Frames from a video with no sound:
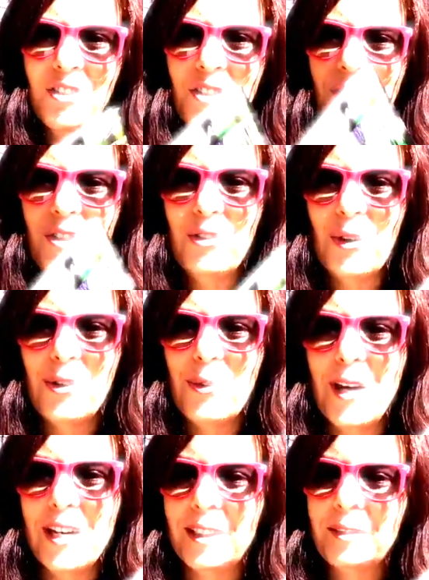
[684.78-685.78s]
to the Soul
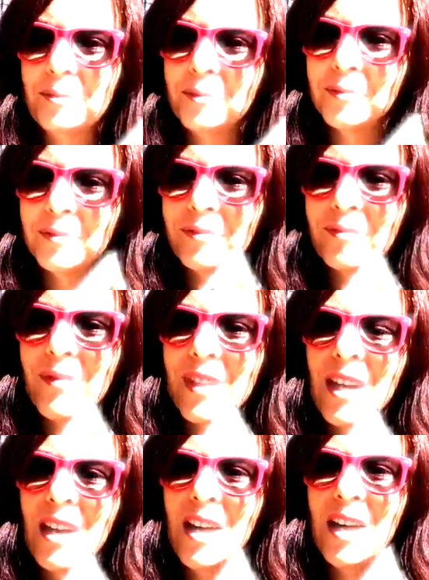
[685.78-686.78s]
Awaken.
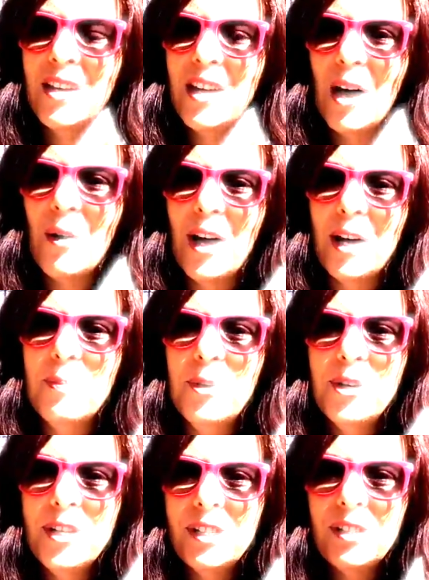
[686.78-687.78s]
Now, I
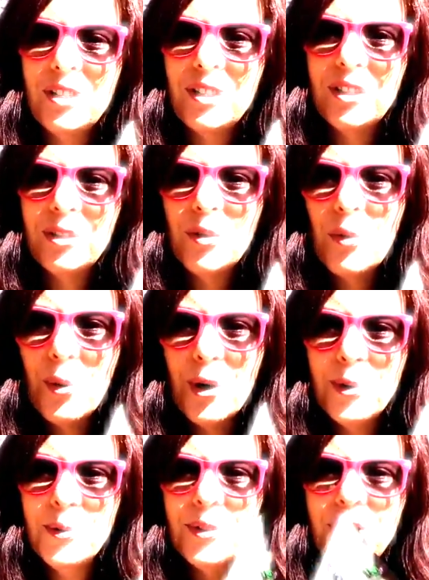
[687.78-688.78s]
put little
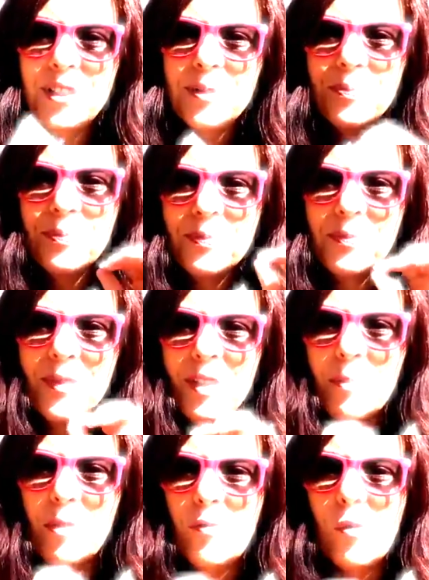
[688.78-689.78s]
quotes
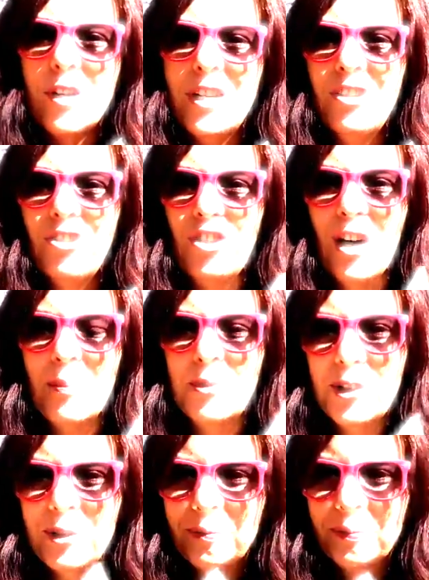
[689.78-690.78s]
before each
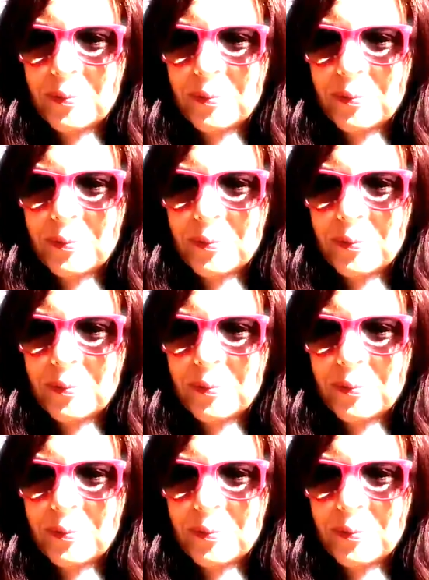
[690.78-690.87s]
chapter